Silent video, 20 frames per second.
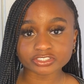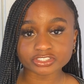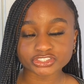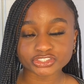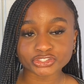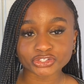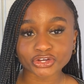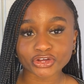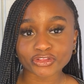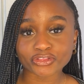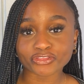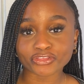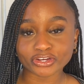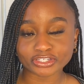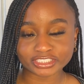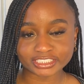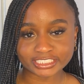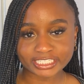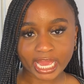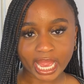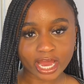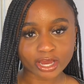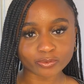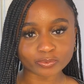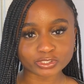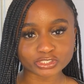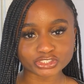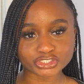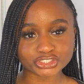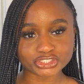took 13
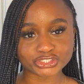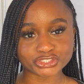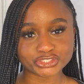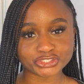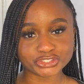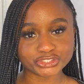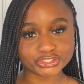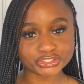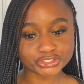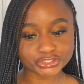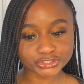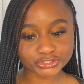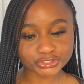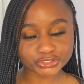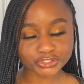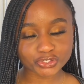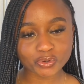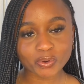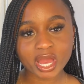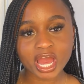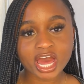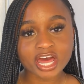hours to do.